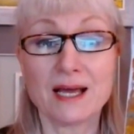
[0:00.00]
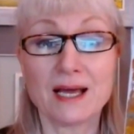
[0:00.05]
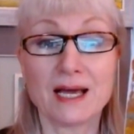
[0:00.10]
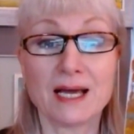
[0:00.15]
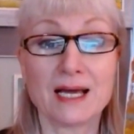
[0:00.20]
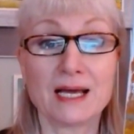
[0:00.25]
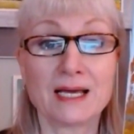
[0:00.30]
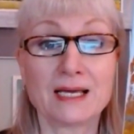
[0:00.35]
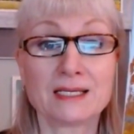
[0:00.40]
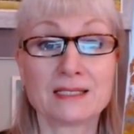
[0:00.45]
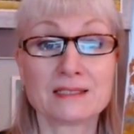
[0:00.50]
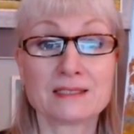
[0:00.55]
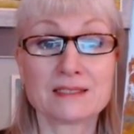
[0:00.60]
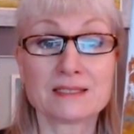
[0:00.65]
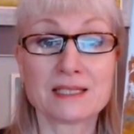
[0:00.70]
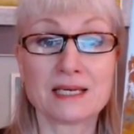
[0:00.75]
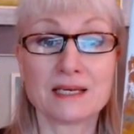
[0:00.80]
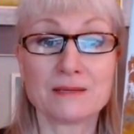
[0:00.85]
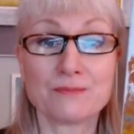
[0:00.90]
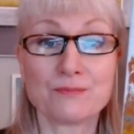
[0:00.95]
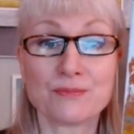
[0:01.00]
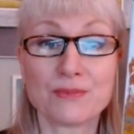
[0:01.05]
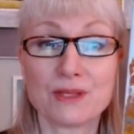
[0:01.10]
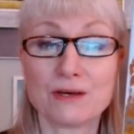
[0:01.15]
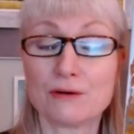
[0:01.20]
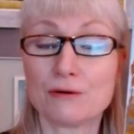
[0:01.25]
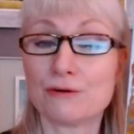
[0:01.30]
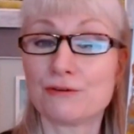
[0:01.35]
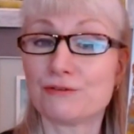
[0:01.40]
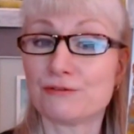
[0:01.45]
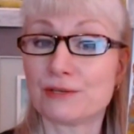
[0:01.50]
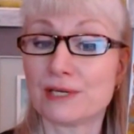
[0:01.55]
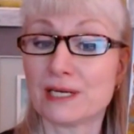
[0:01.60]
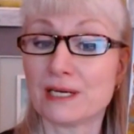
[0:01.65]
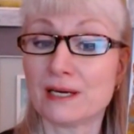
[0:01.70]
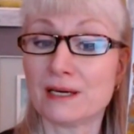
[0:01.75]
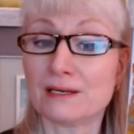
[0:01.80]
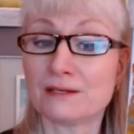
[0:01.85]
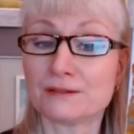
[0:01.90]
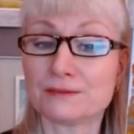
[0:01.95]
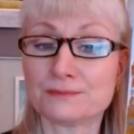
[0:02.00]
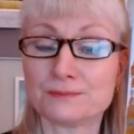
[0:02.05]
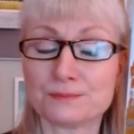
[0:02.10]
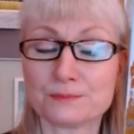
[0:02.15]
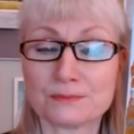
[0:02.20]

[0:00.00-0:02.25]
And off we go.